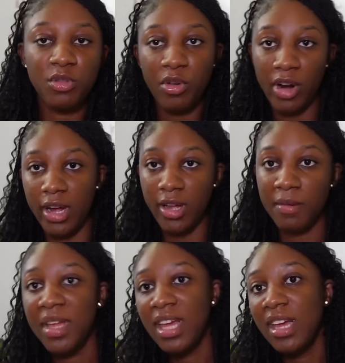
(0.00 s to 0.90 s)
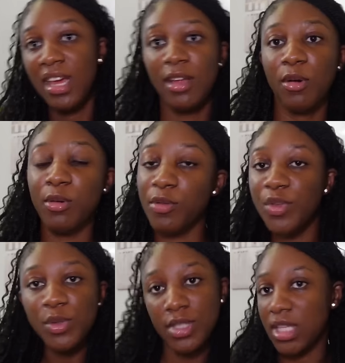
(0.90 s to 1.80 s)
crime and all of
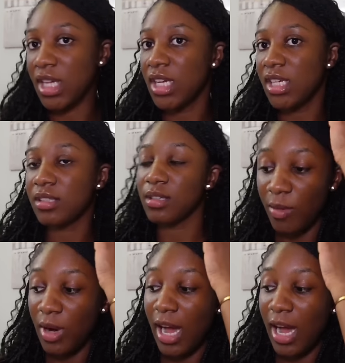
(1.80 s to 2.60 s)
those things um,